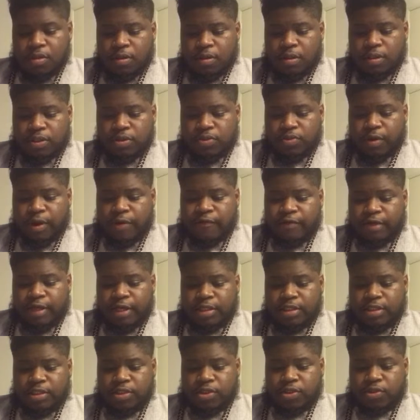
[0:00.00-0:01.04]
This is
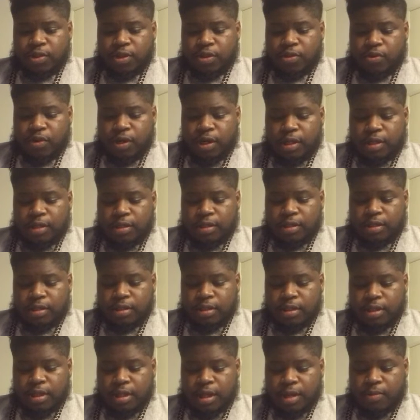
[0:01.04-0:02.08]
Revelation 21,
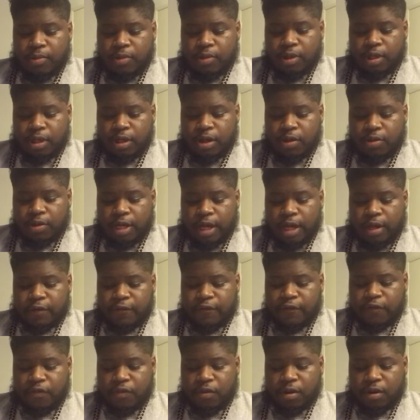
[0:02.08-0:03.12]
and I'm going to go down
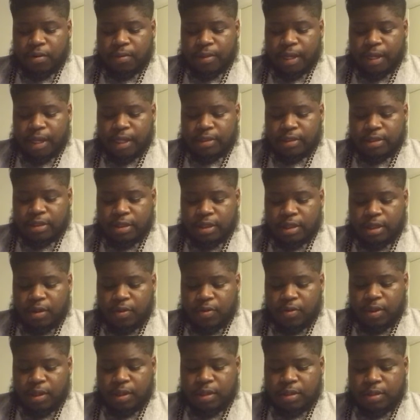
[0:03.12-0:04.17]
to 4, but I'll start at
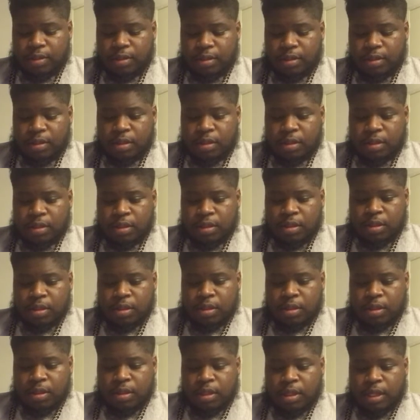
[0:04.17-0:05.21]
1.
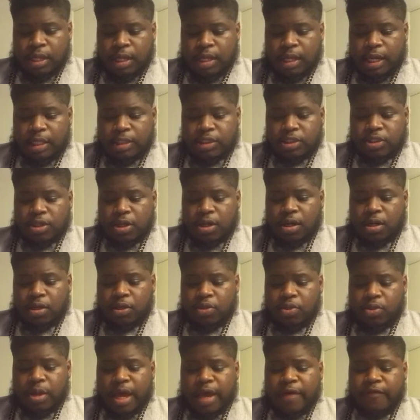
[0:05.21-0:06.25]
And I saw a
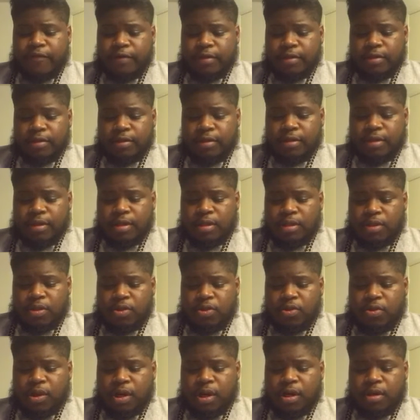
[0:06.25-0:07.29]
new heaven and a
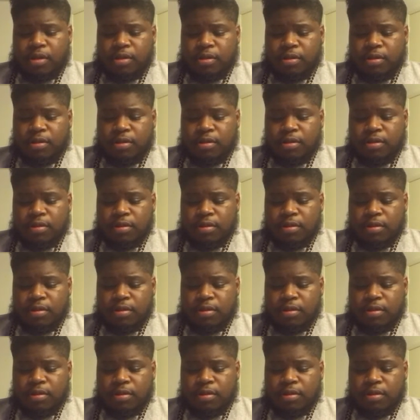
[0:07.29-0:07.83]
new earth.